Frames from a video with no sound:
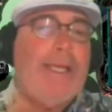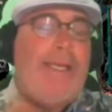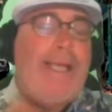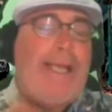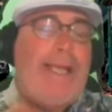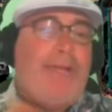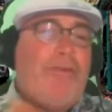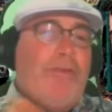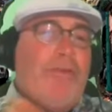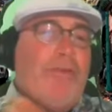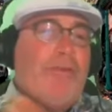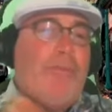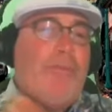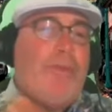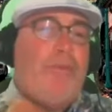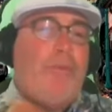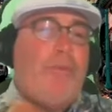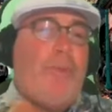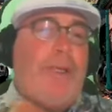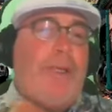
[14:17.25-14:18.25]
nexus
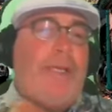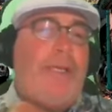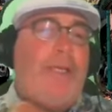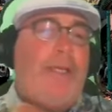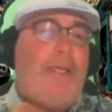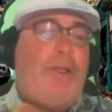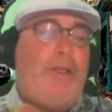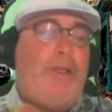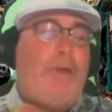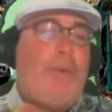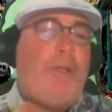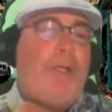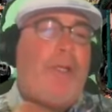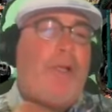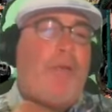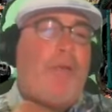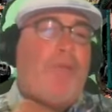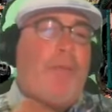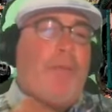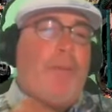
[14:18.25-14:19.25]
between you and
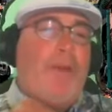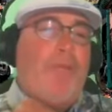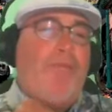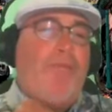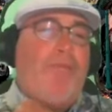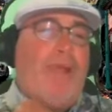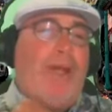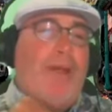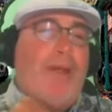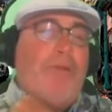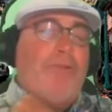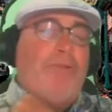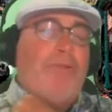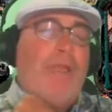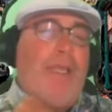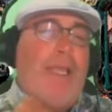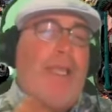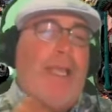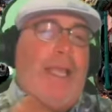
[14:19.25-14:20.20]
government affairs